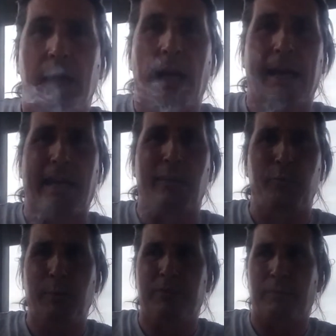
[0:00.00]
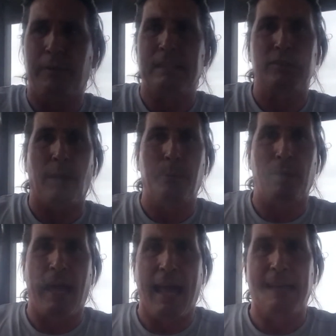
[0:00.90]
I got a room for rent, so I put
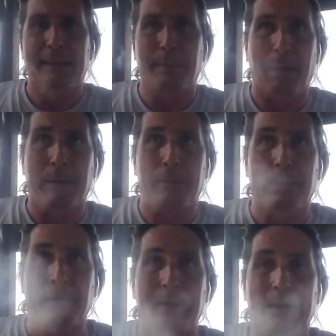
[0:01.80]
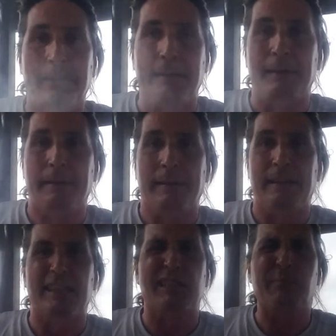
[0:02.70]
an ad in the paper.
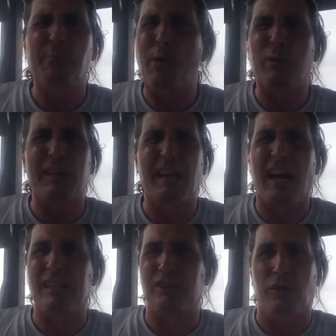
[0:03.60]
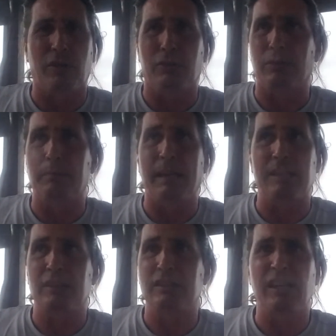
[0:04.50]
This smoking hot chick girl, man,
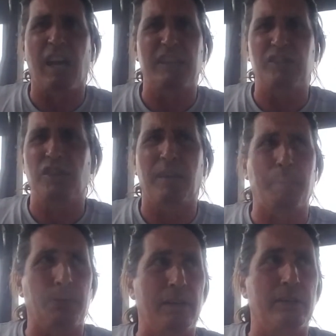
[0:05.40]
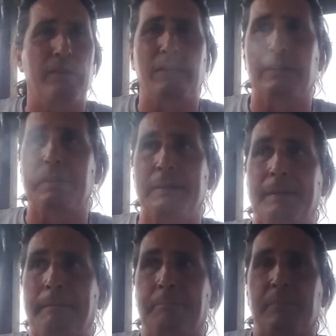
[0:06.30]
nice, young, pretty girl.
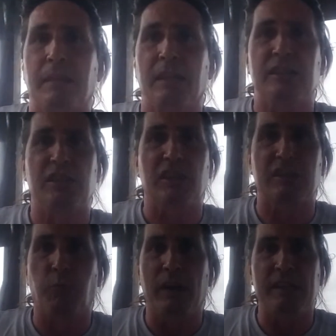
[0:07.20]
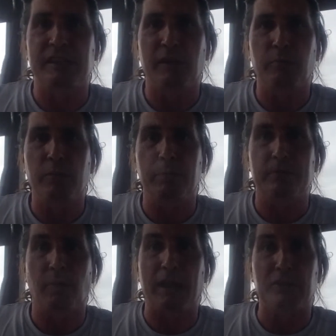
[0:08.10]
She wanted to see the room.
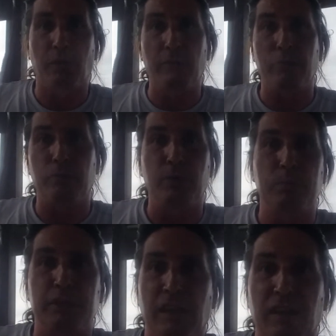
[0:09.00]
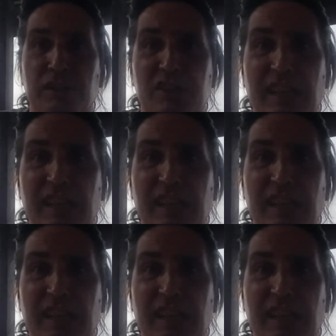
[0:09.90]
So I showed her the room. She seen